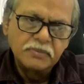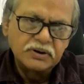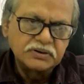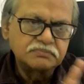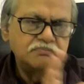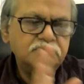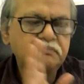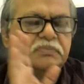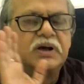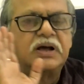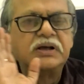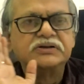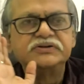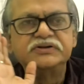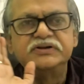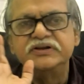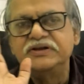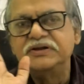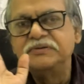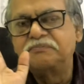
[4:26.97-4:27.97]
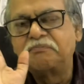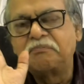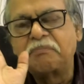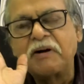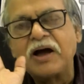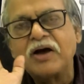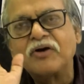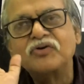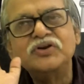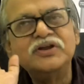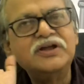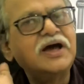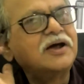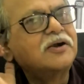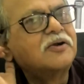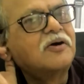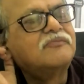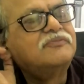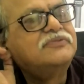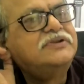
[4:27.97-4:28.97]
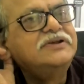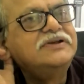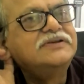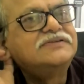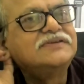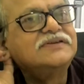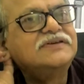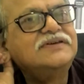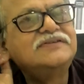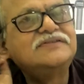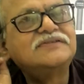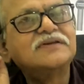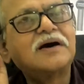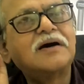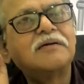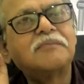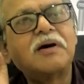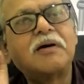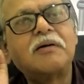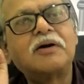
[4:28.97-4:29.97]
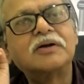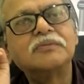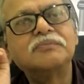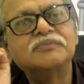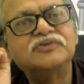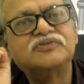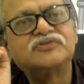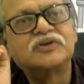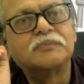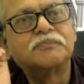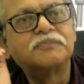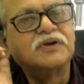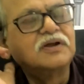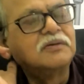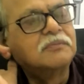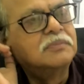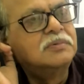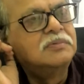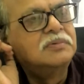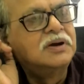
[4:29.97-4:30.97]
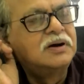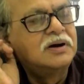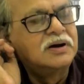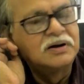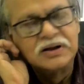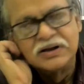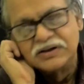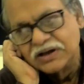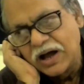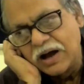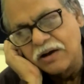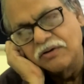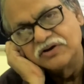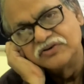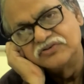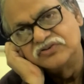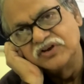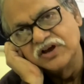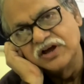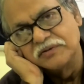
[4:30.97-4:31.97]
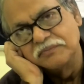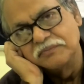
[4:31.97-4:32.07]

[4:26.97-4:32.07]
but the pioneer of this is our our